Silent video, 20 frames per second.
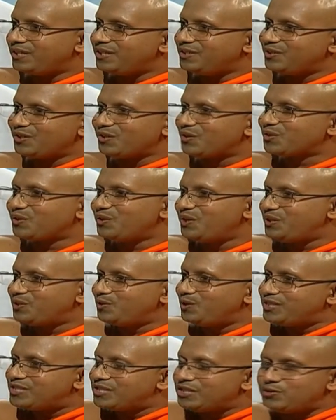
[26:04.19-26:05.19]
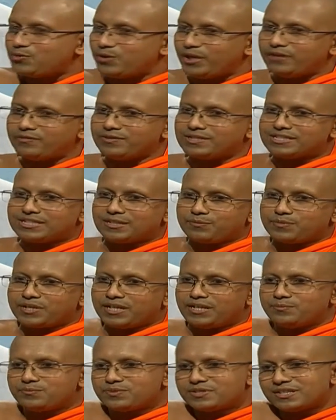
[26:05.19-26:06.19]
You are not going to listen to anyone.
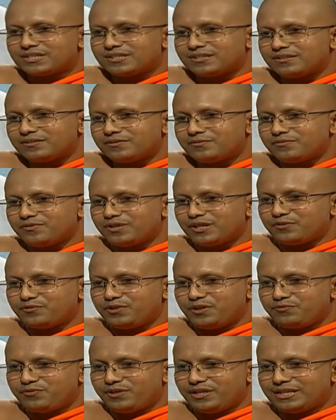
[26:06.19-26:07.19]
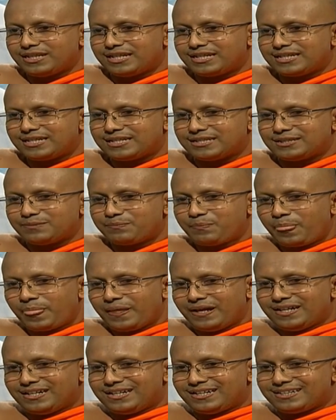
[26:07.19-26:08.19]
Sometimes we feel that
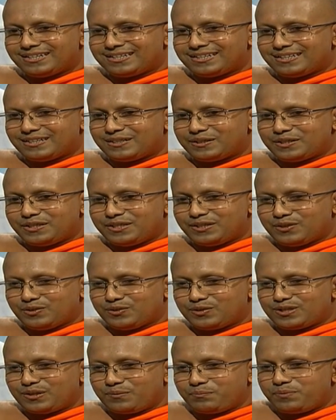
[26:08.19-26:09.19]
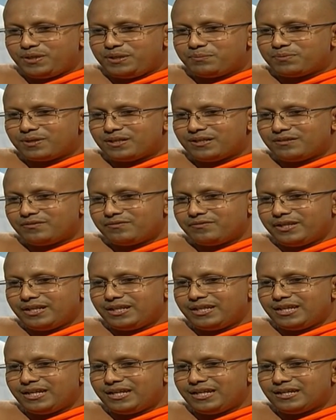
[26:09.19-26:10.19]
some people,
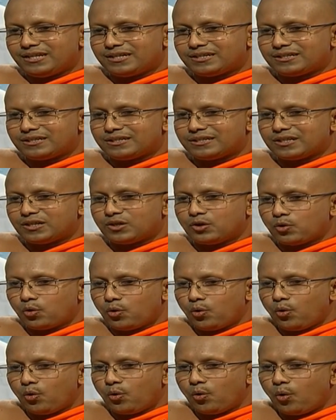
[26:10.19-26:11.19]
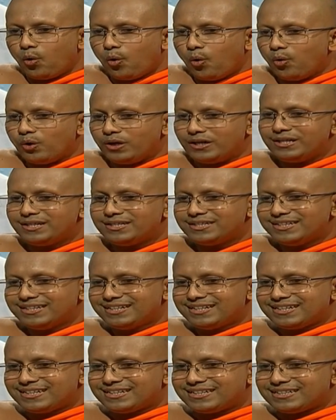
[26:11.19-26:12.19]
when they grow old,
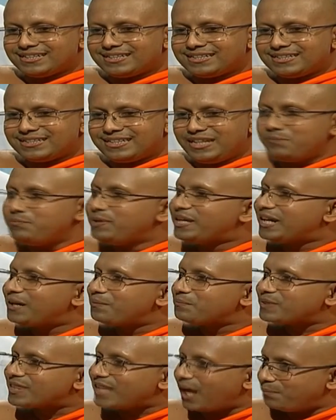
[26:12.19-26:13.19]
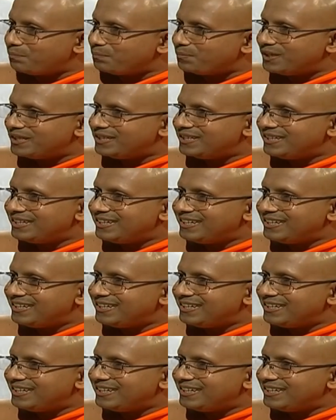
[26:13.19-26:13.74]
they become thamba.